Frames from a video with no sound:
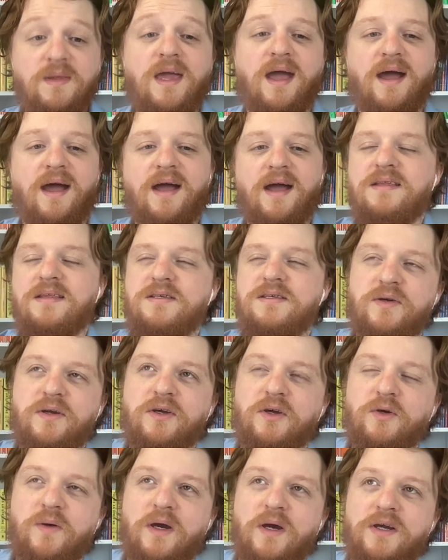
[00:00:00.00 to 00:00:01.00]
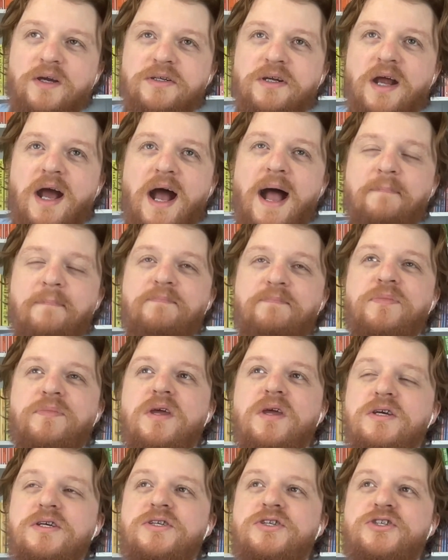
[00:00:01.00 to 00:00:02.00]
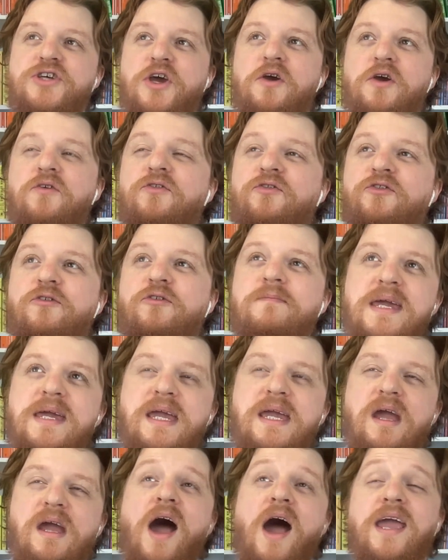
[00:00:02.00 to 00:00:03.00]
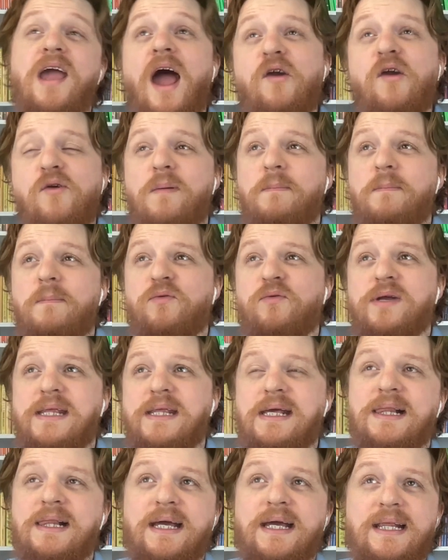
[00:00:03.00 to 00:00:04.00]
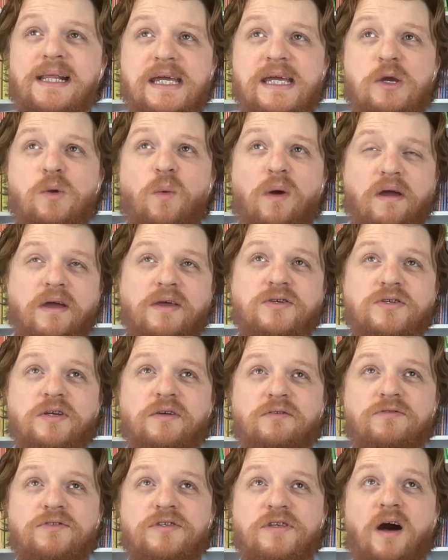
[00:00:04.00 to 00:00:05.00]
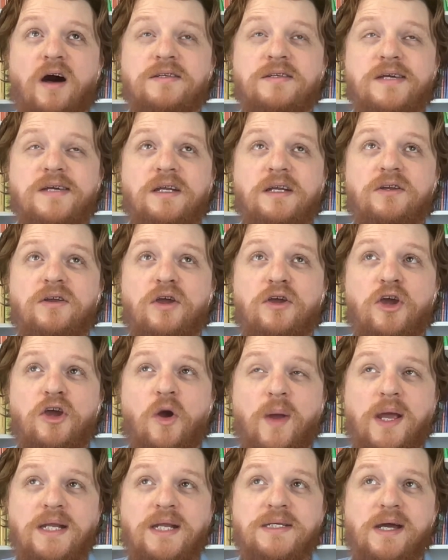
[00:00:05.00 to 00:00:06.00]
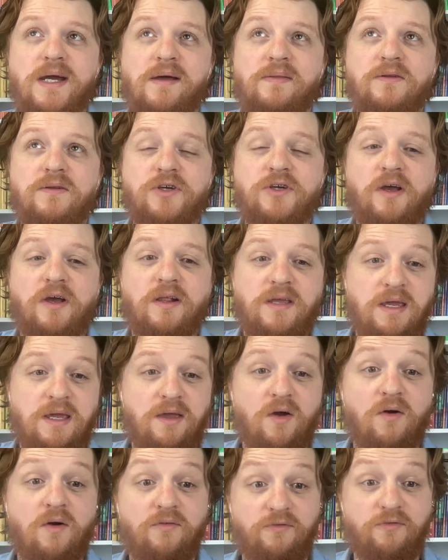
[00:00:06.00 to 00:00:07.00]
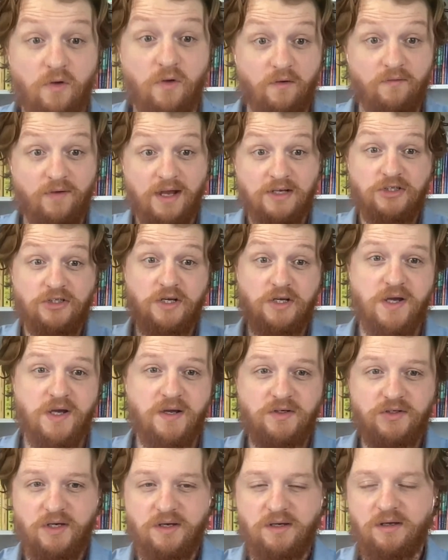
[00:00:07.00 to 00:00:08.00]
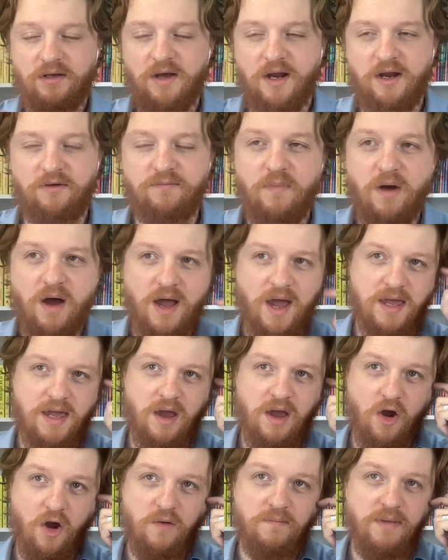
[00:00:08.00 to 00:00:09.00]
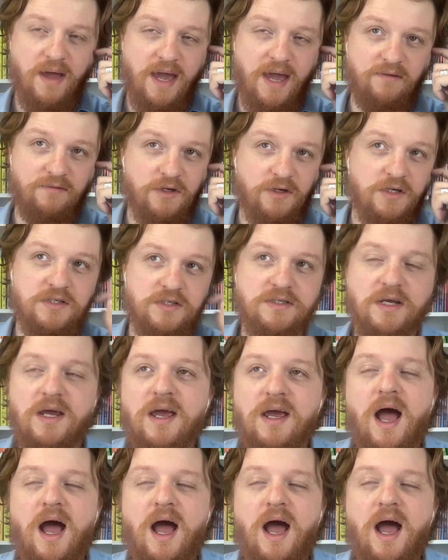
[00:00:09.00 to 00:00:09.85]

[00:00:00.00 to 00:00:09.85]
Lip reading: Yeah, I think that's a really good question. So for me, I remember really clearly when I sort of started going down the journey of actually changing kind of my own behaviors.